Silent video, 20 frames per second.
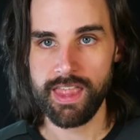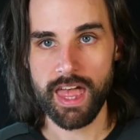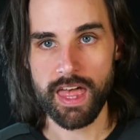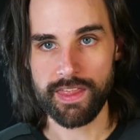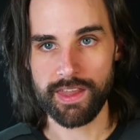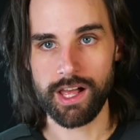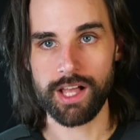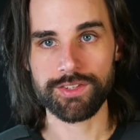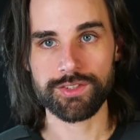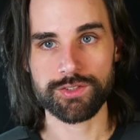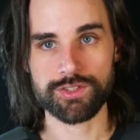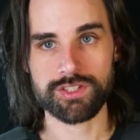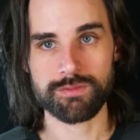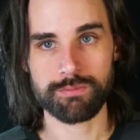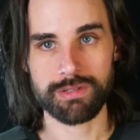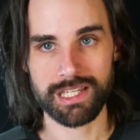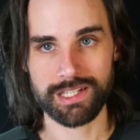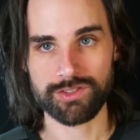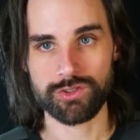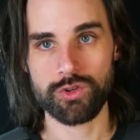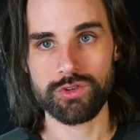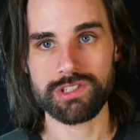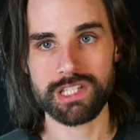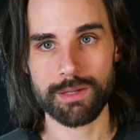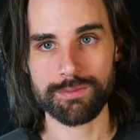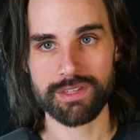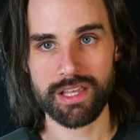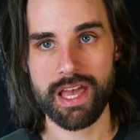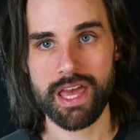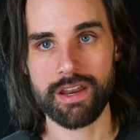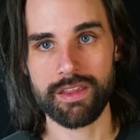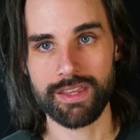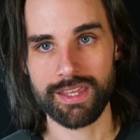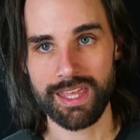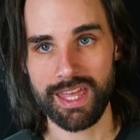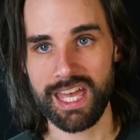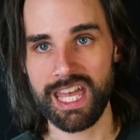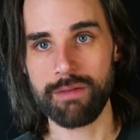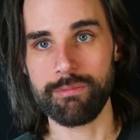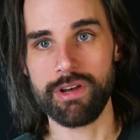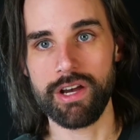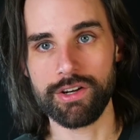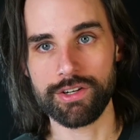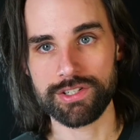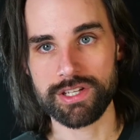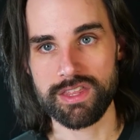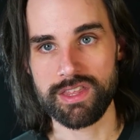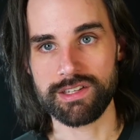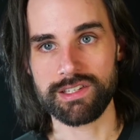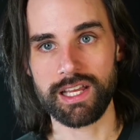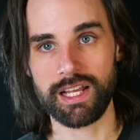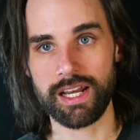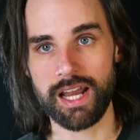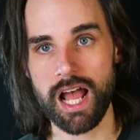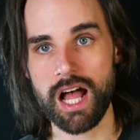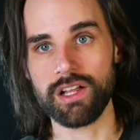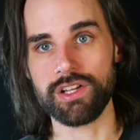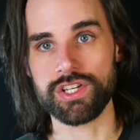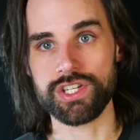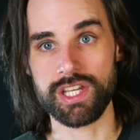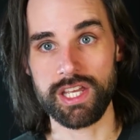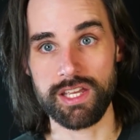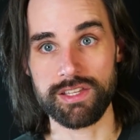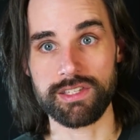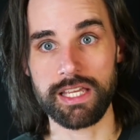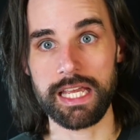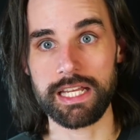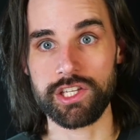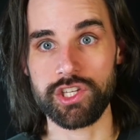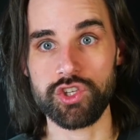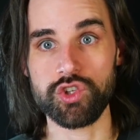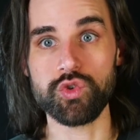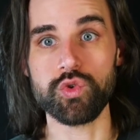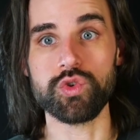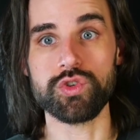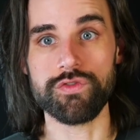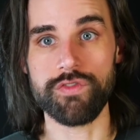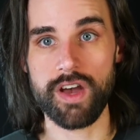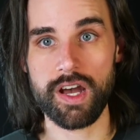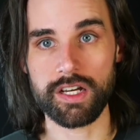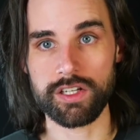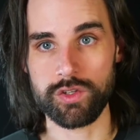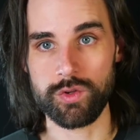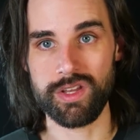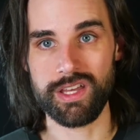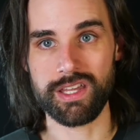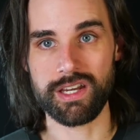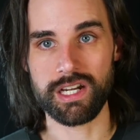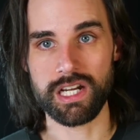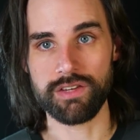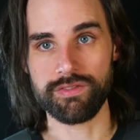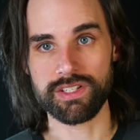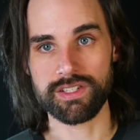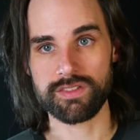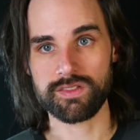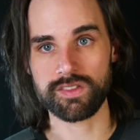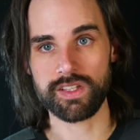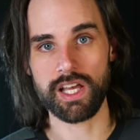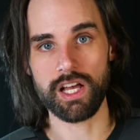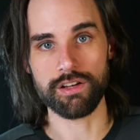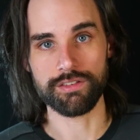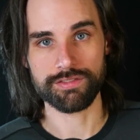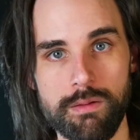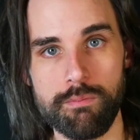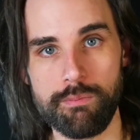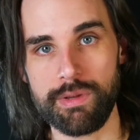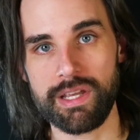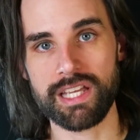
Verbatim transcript: And then also just being two steps ahead of the game and understanding the technology is a huge value in and of itself.